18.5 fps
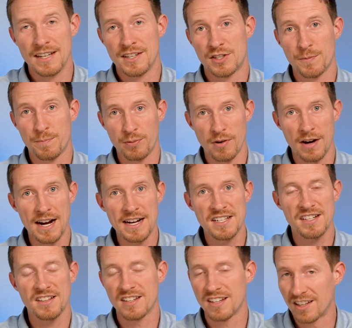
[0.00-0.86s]

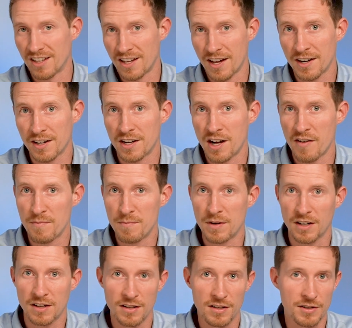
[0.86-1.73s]
Surprisingly, a lot of
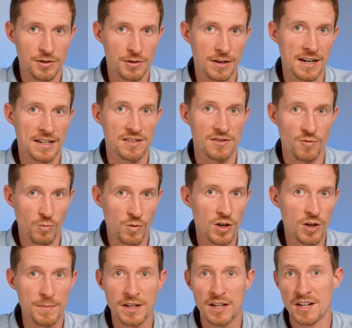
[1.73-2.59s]
government contracts
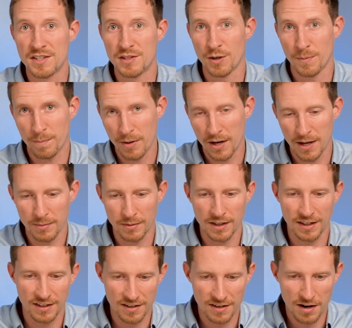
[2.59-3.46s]
will, because they're
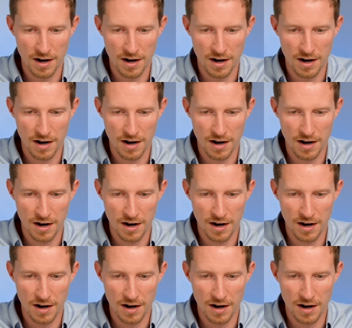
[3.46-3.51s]
public